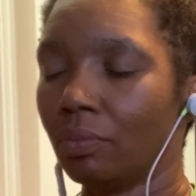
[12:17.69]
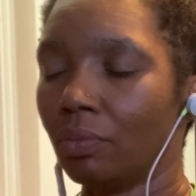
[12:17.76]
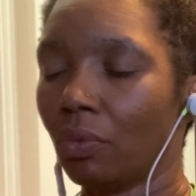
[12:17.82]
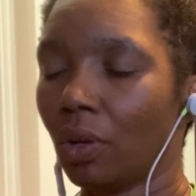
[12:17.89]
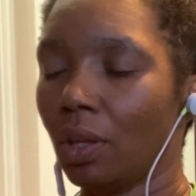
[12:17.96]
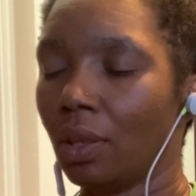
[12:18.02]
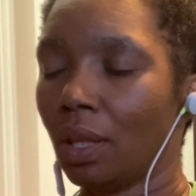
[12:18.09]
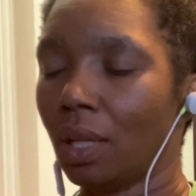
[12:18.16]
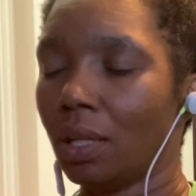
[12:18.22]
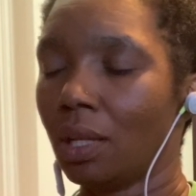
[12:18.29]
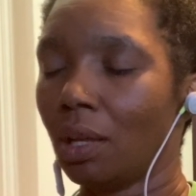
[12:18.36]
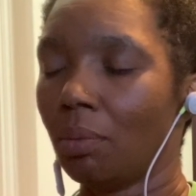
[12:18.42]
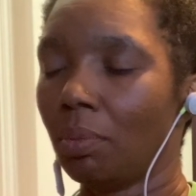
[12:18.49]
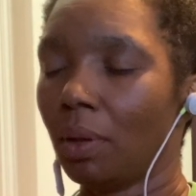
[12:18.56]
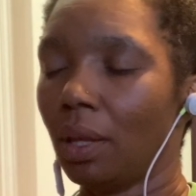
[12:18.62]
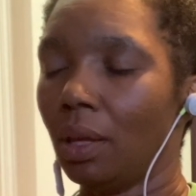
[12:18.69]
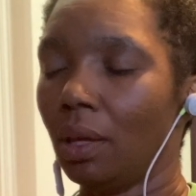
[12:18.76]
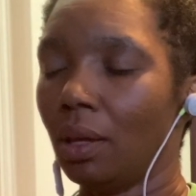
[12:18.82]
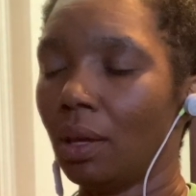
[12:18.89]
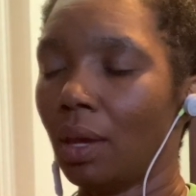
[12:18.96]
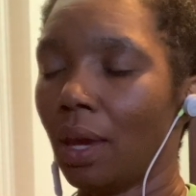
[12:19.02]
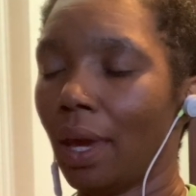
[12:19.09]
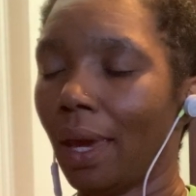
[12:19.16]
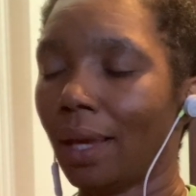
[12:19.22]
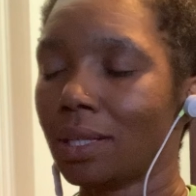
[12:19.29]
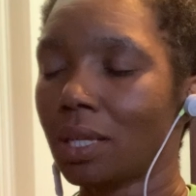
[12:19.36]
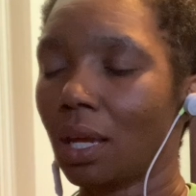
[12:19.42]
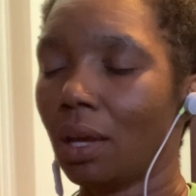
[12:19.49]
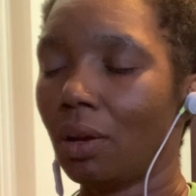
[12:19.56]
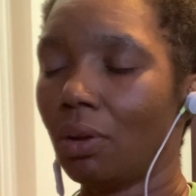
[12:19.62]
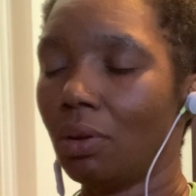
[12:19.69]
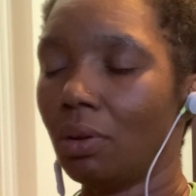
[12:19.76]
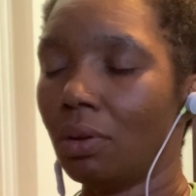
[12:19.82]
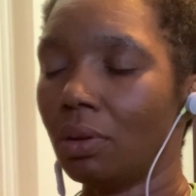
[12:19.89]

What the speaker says: Breathe in deeply. Exhale.